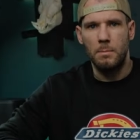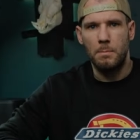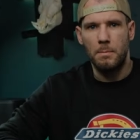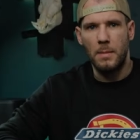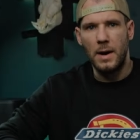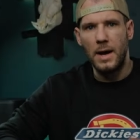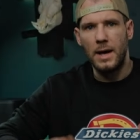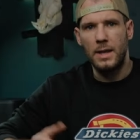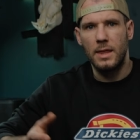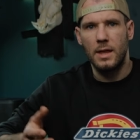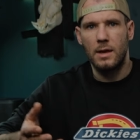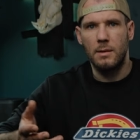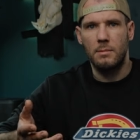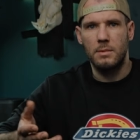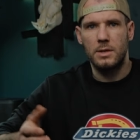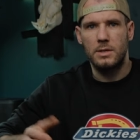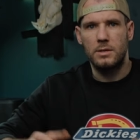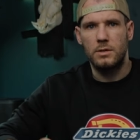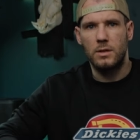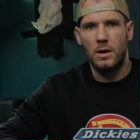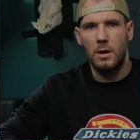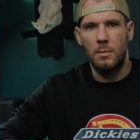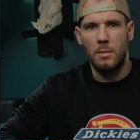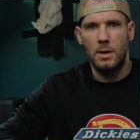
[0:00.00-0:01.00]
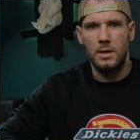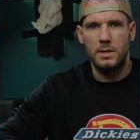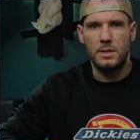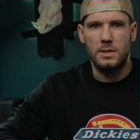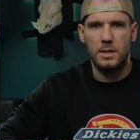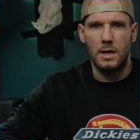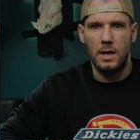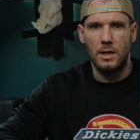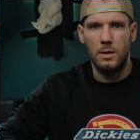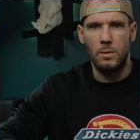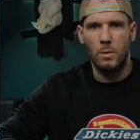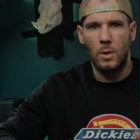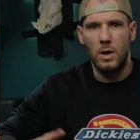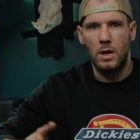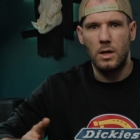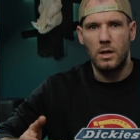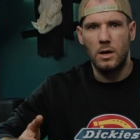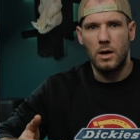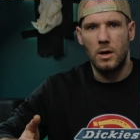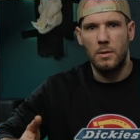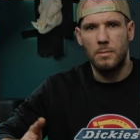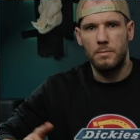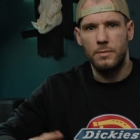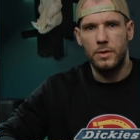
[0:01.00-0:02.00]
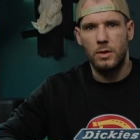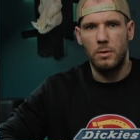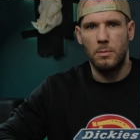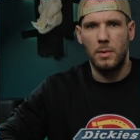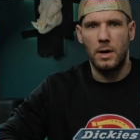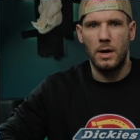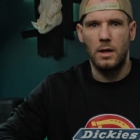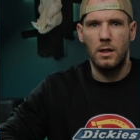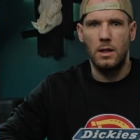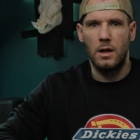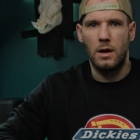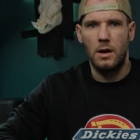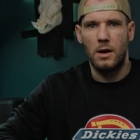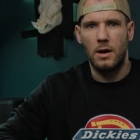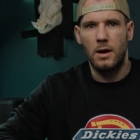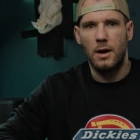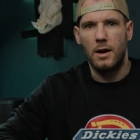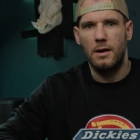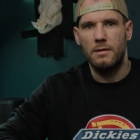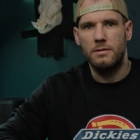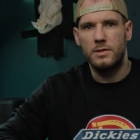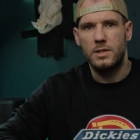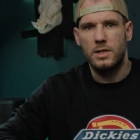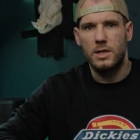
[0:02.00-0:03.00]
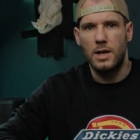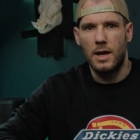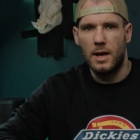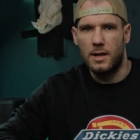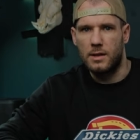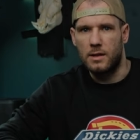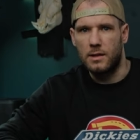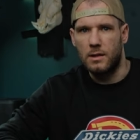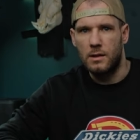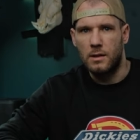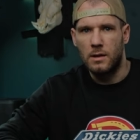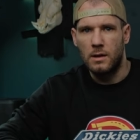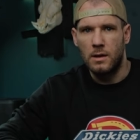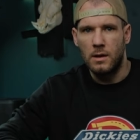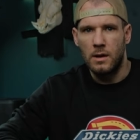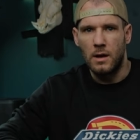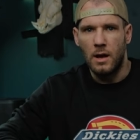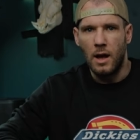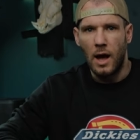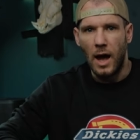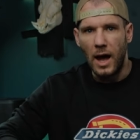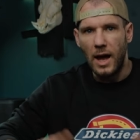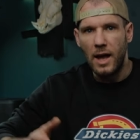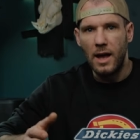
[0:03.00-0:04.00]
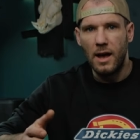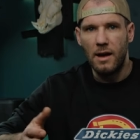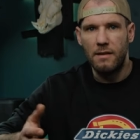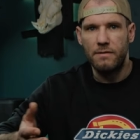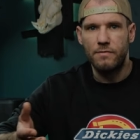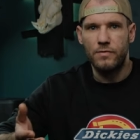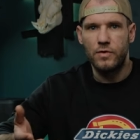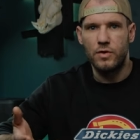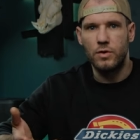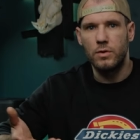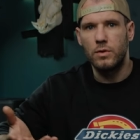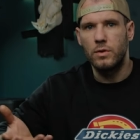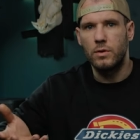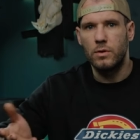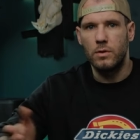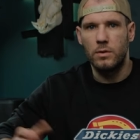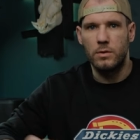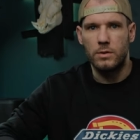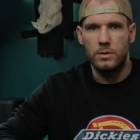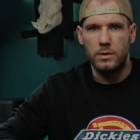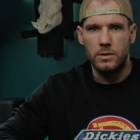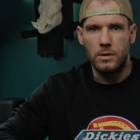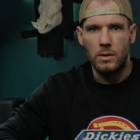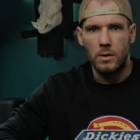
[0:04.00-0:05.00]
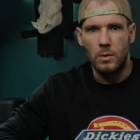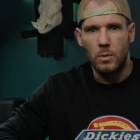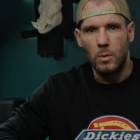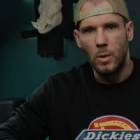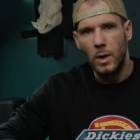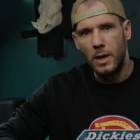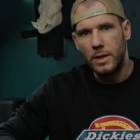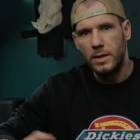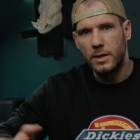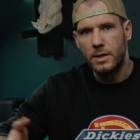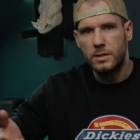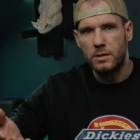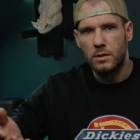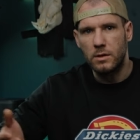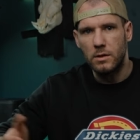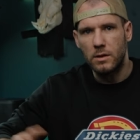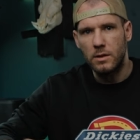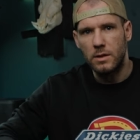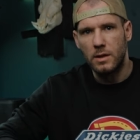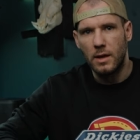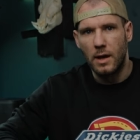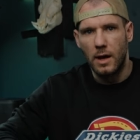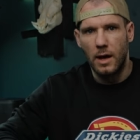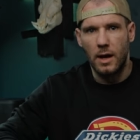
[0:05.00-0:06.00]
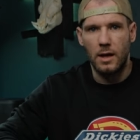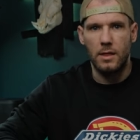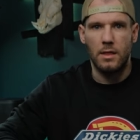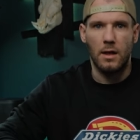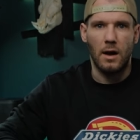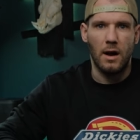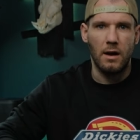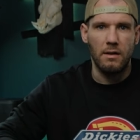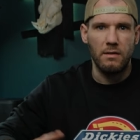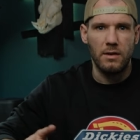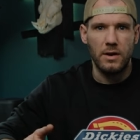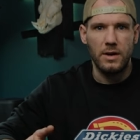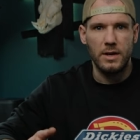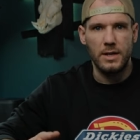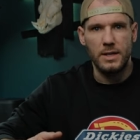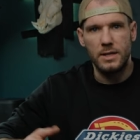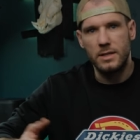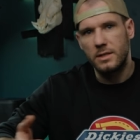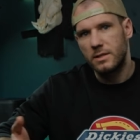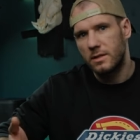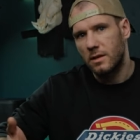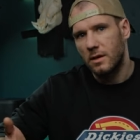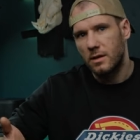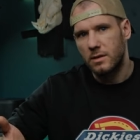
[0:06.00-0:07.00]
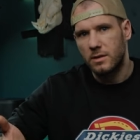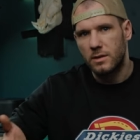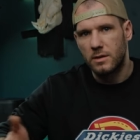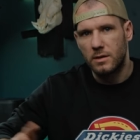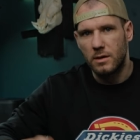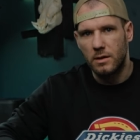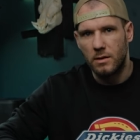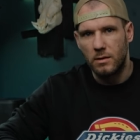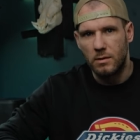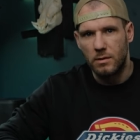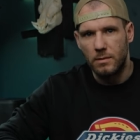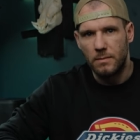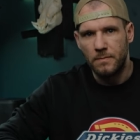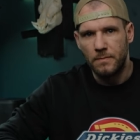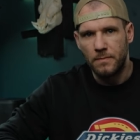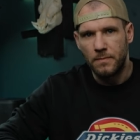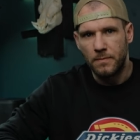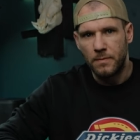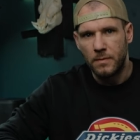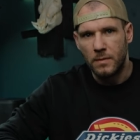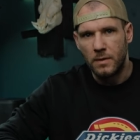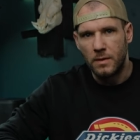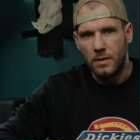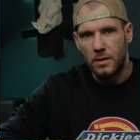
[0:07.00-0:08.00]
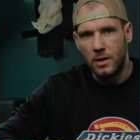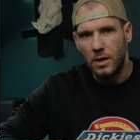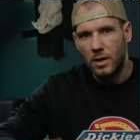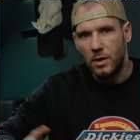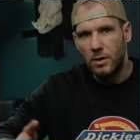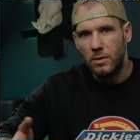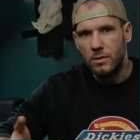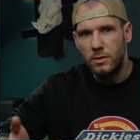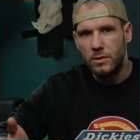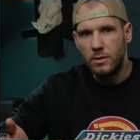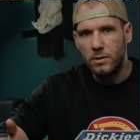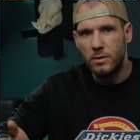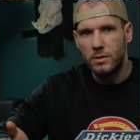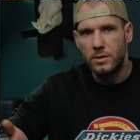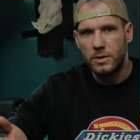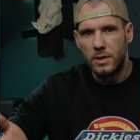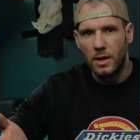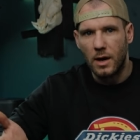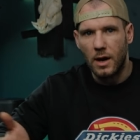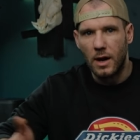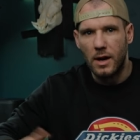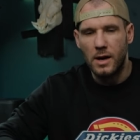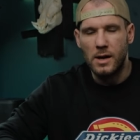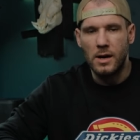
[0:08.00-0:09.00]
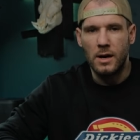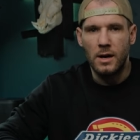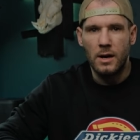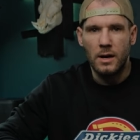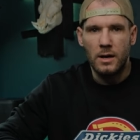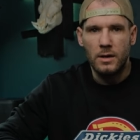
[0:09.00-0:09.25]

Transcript: my name is Thomas and welcome to my leathercraft channel. I have two news, one is good and other is not so. The good news are,